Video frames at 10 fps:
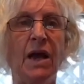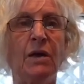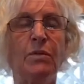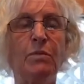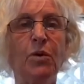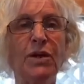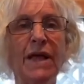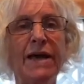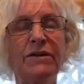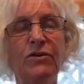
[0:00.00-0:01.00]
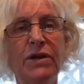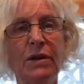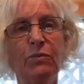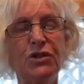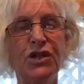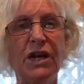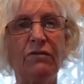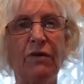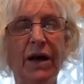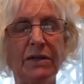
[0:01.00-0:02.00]
but more likely you get more
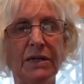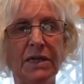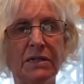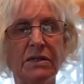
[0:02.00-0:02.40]
generalities.